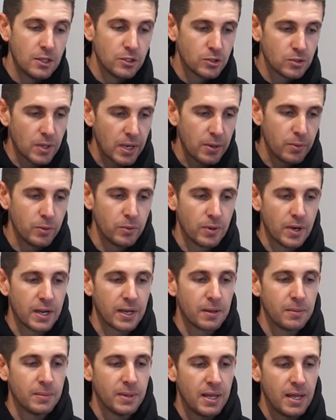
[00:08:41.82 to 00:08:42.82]
So I would
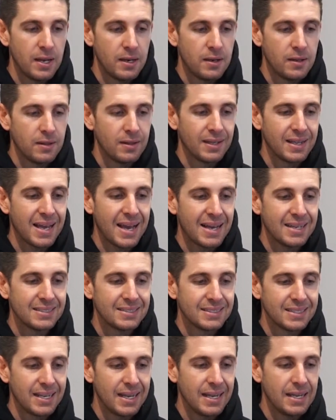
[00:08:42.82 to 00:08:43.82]
recommend the
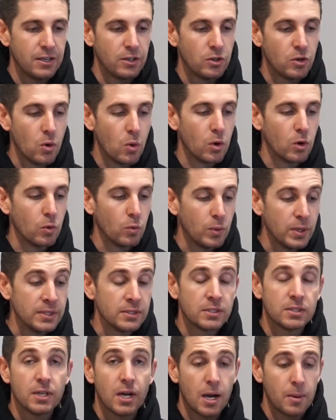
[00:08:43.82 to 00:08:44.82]
Cascade Gore
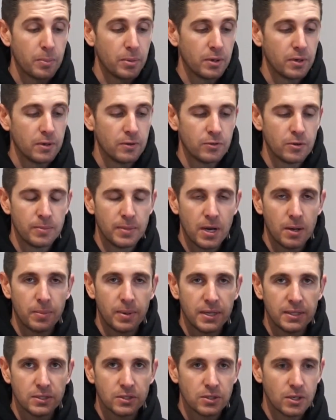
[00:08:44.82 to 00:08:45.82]
Windstopper from
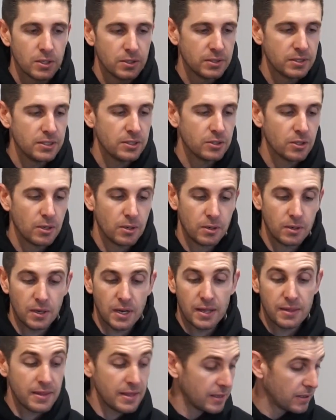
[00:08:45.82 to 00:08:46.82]
Alpine Stars. These are,
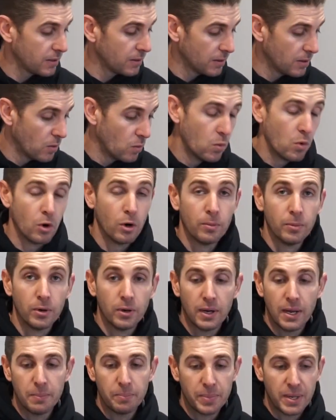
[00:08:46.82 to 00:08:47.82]
I think, a
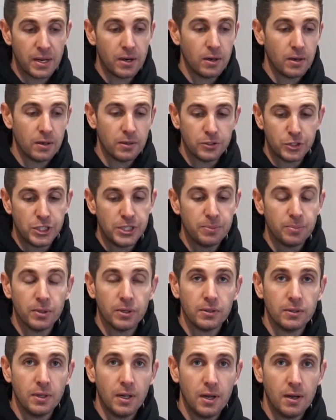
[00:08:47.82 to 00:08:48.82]
warmer, better,
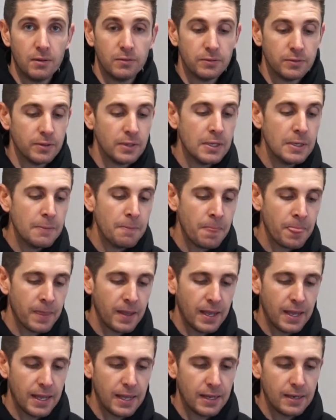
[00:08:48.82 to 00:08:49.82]
cheaper glove.
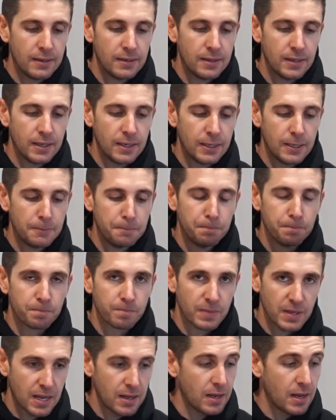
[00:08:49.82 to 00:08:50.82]
And
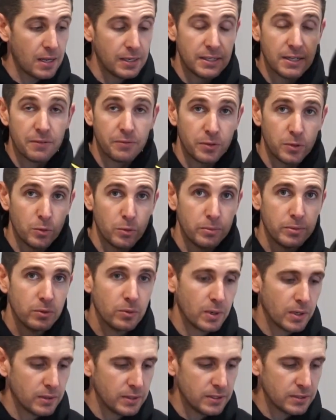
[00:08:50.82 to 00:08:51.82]
I definitely will be
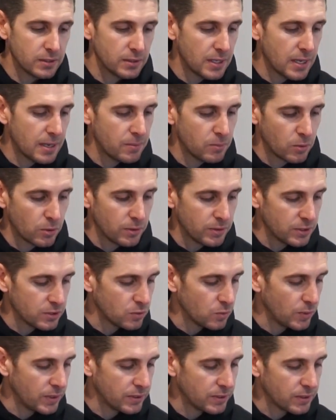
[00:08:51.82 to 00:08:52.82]
wearing these a lot more
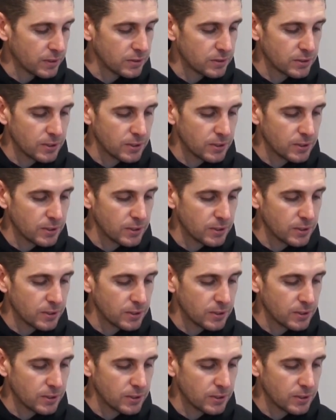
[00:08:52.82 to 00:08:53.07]
this winter.